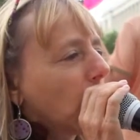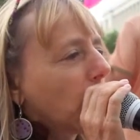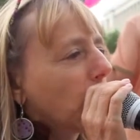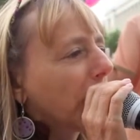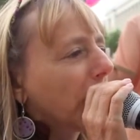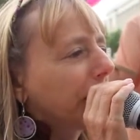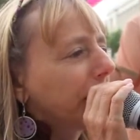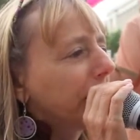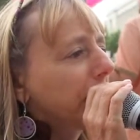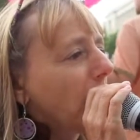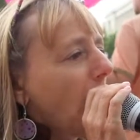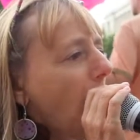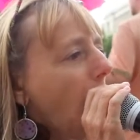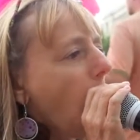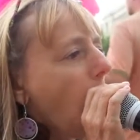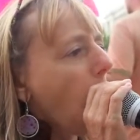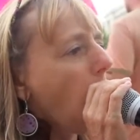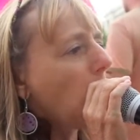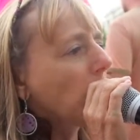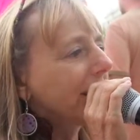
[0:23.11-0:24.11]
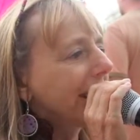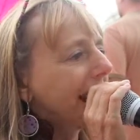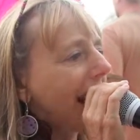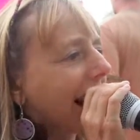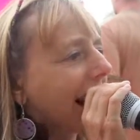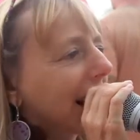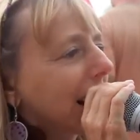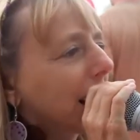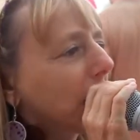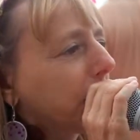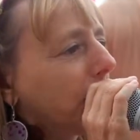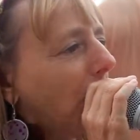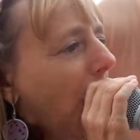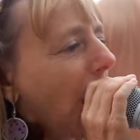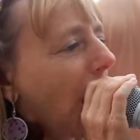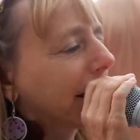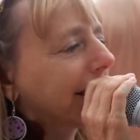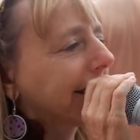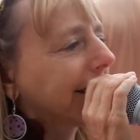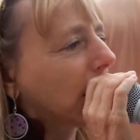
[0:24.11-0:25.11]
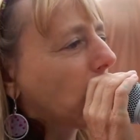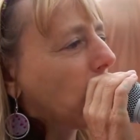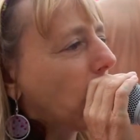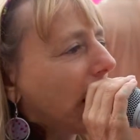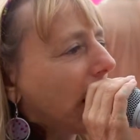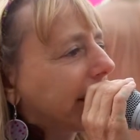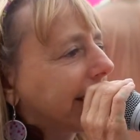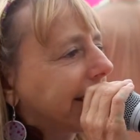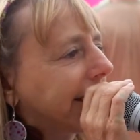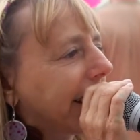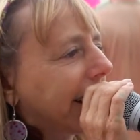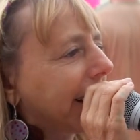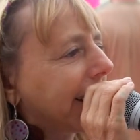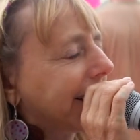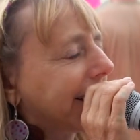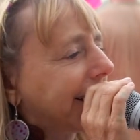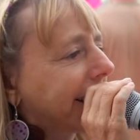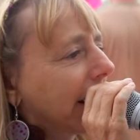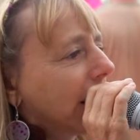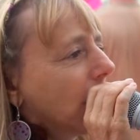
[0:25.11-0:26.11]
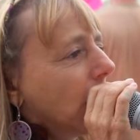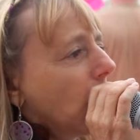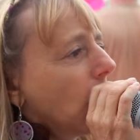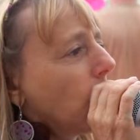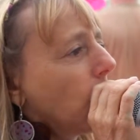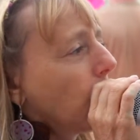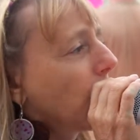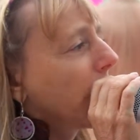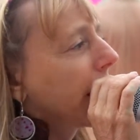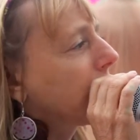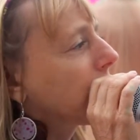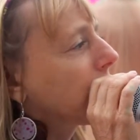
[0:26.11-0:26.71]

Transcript: with no negative consequences, we